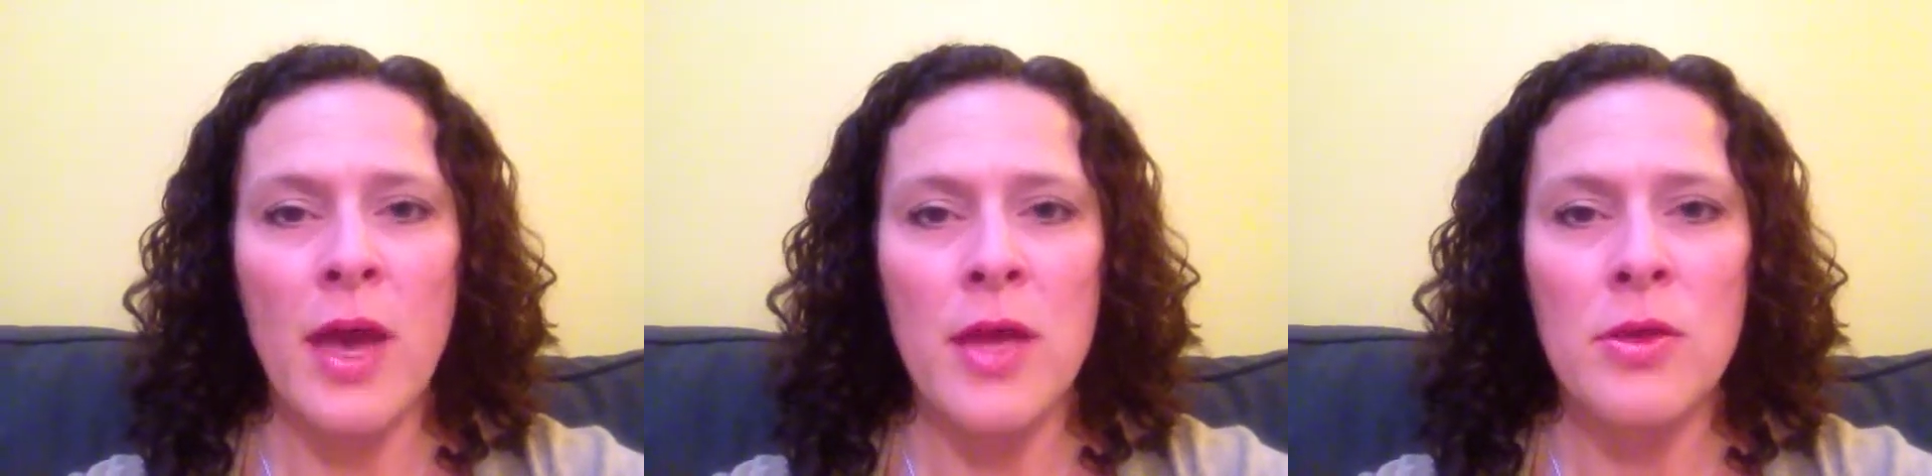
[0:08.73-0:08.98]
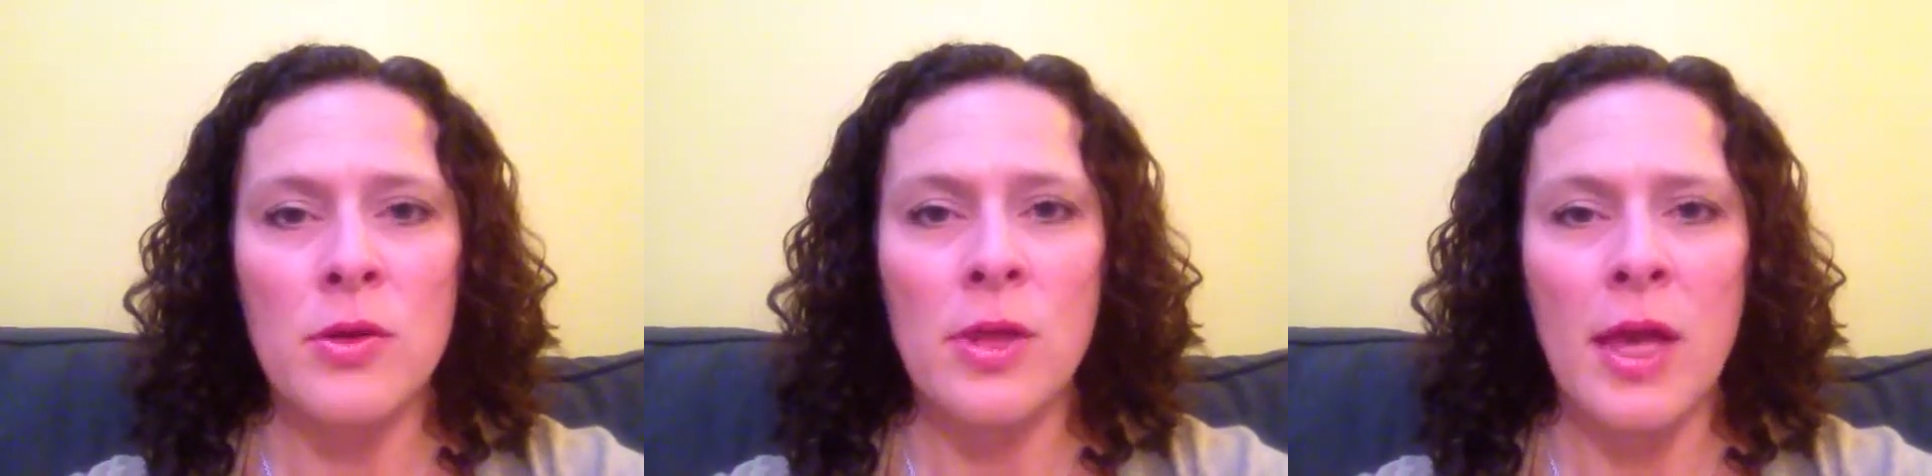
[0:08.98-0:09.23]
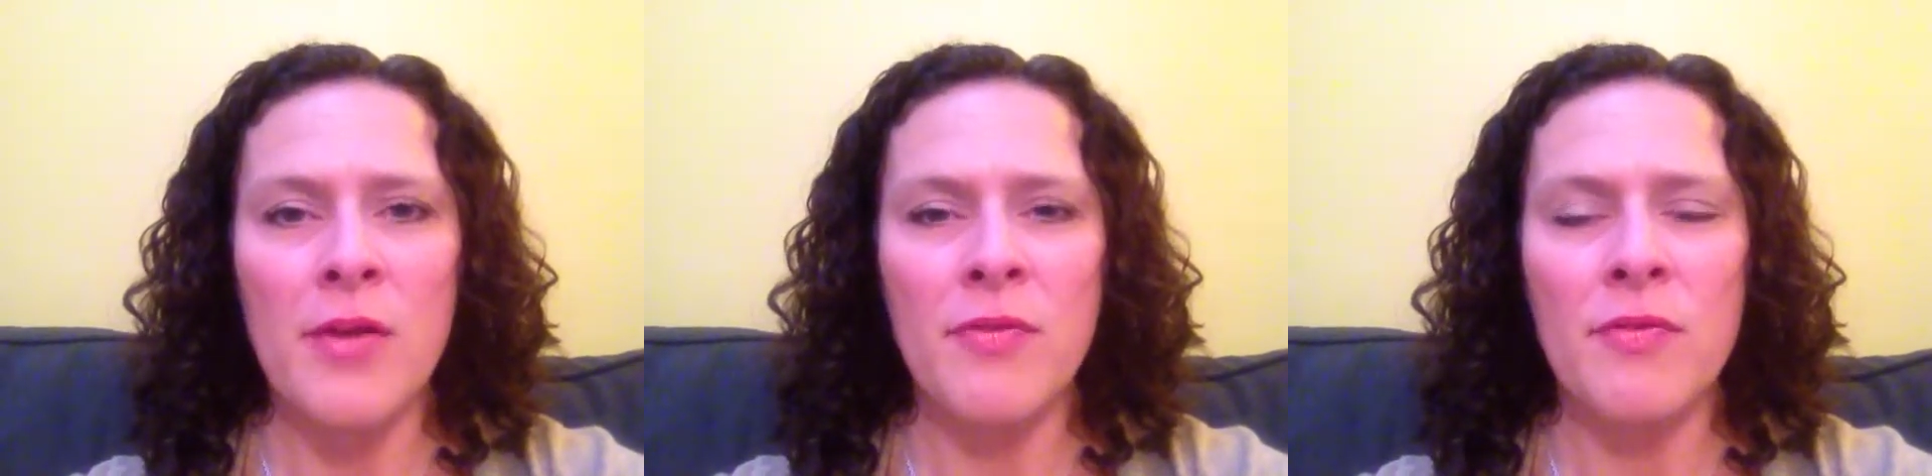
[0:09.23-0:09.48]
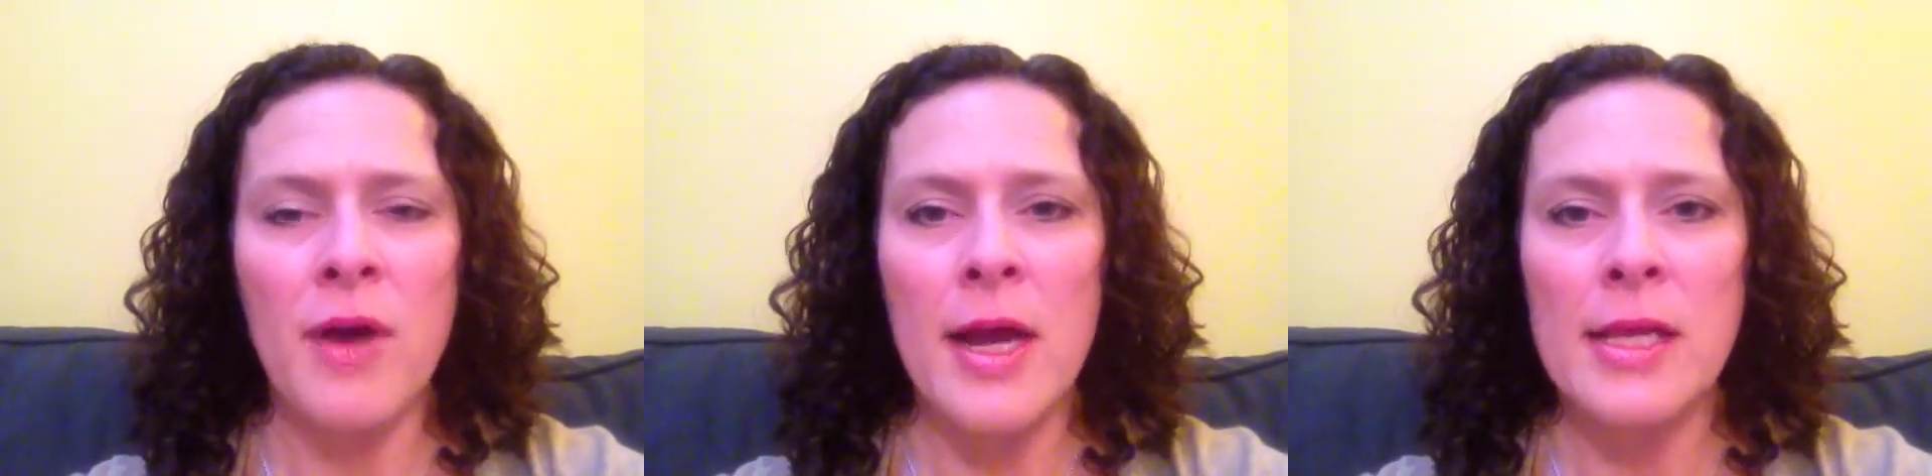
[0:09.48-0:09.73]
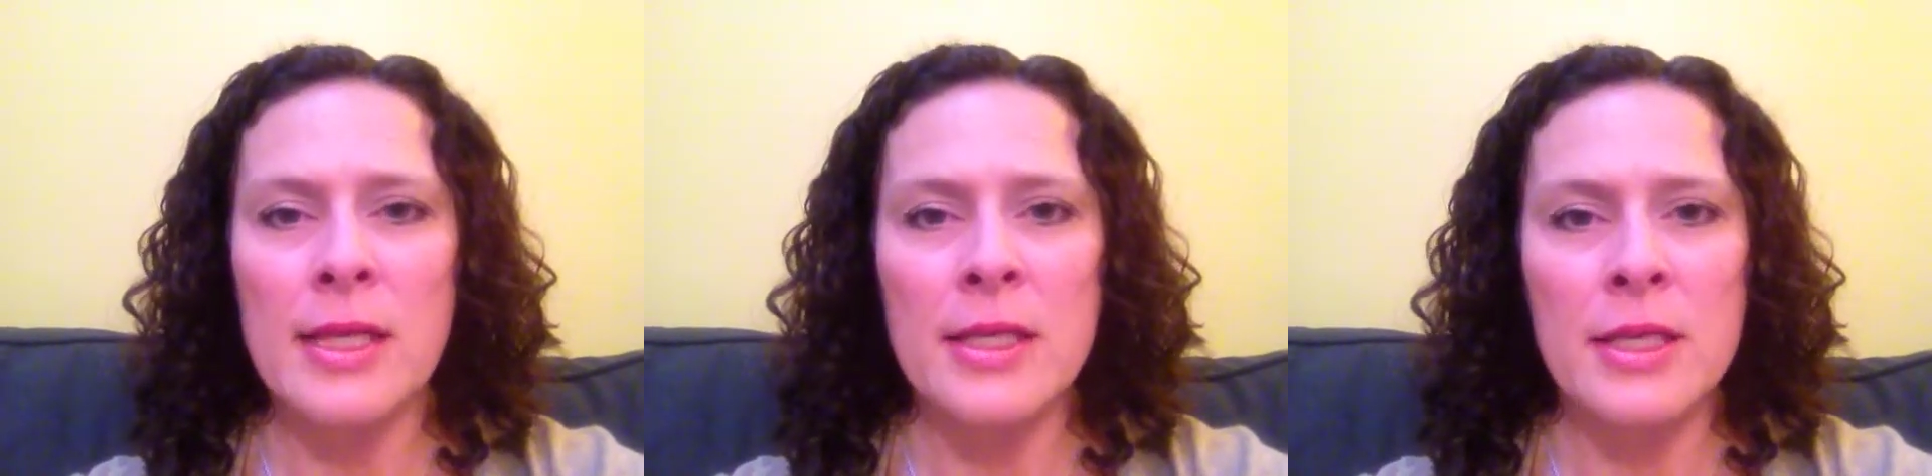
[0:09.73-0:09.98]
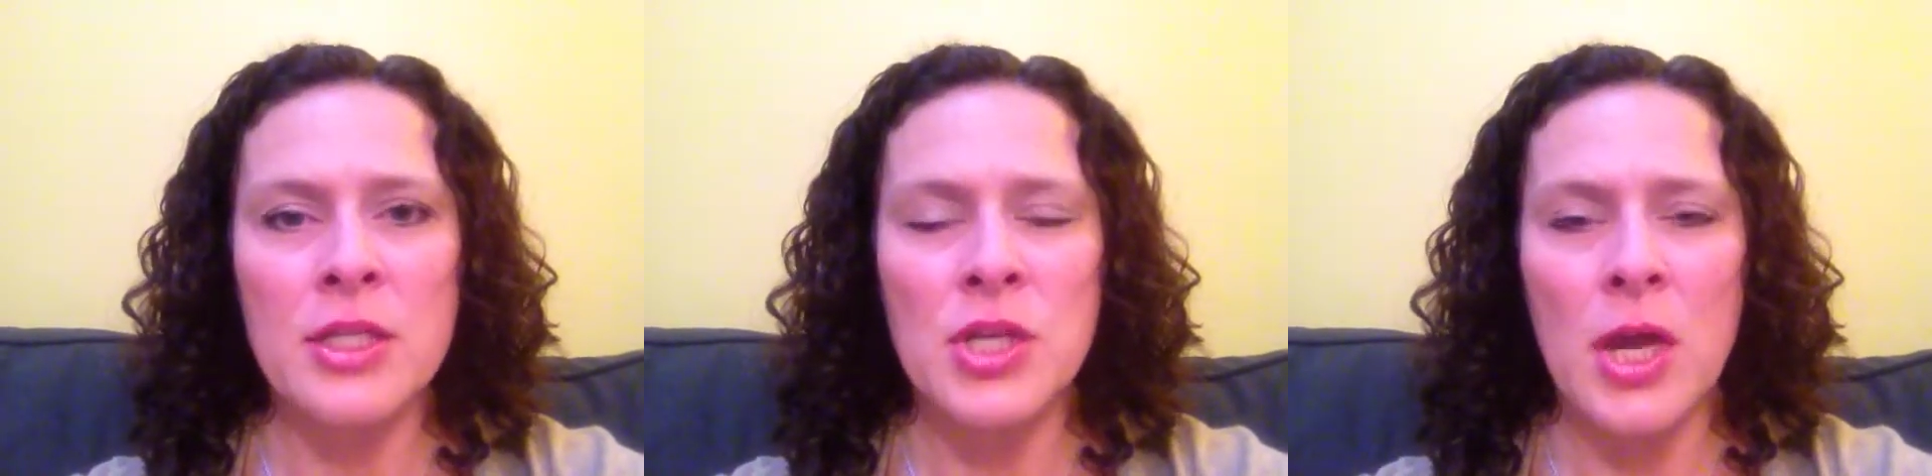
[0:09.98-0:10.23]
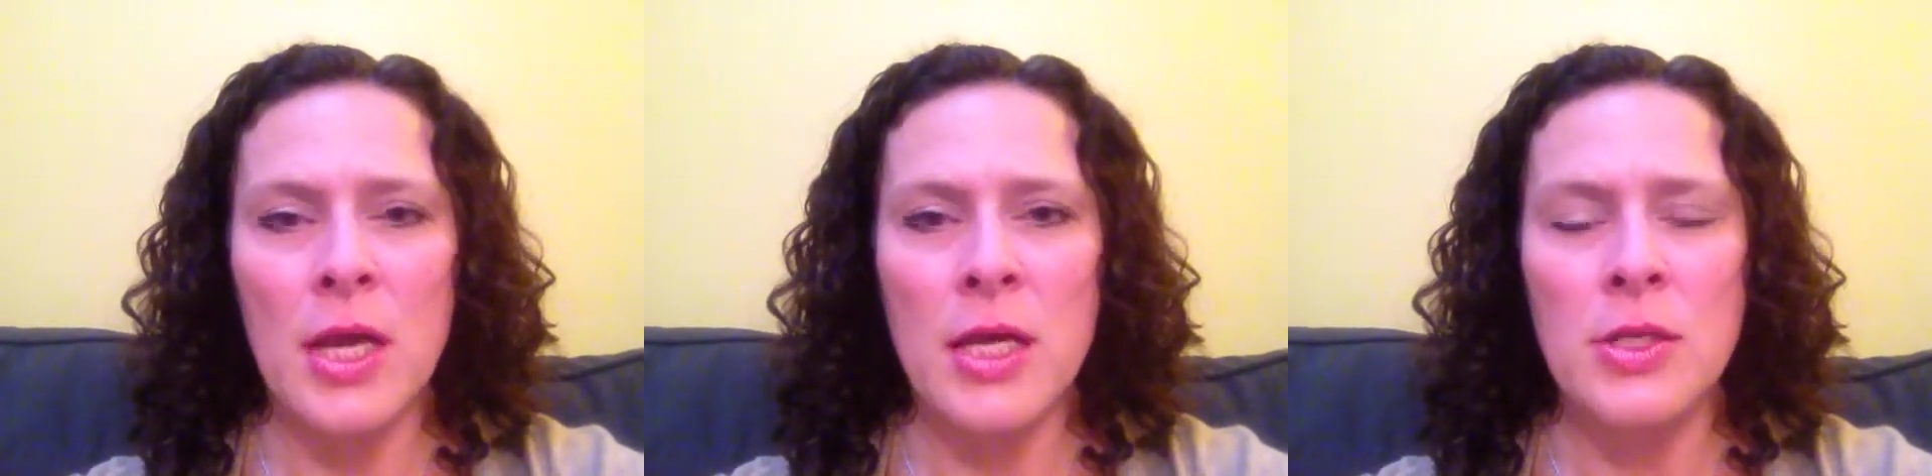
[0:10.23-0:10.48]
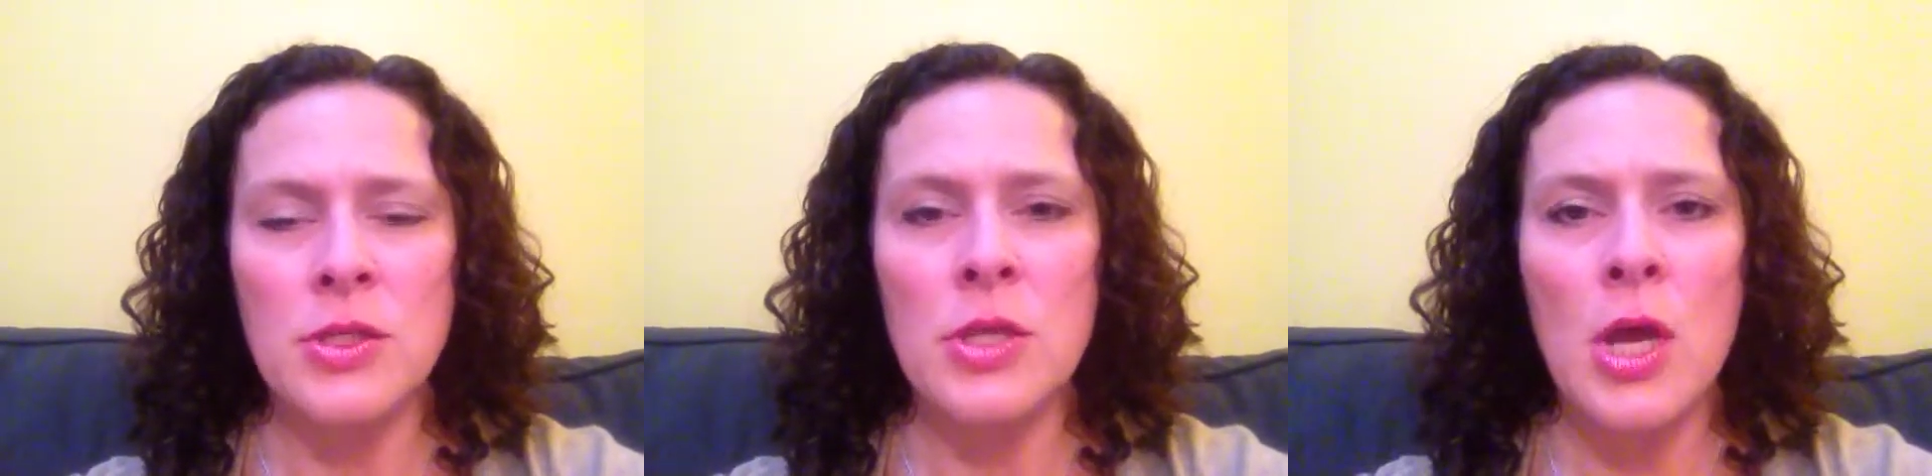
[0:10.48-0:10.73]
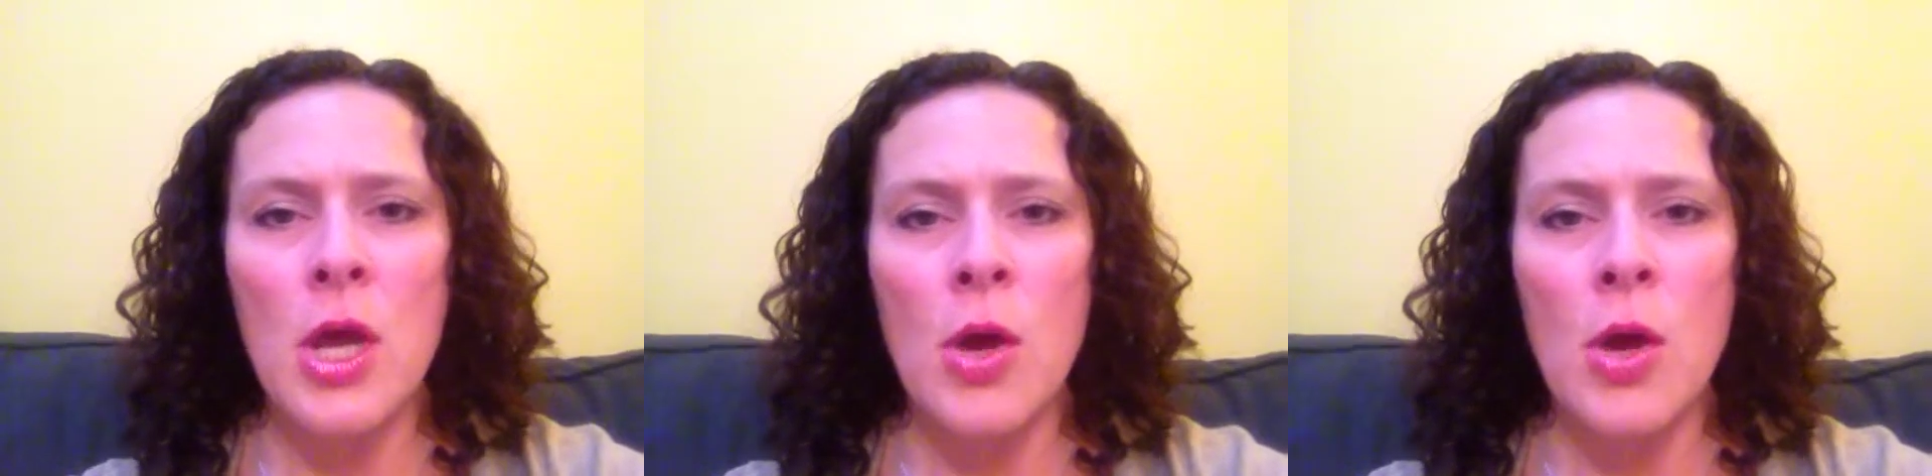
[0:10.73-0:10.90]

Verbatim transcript: had their life violently changed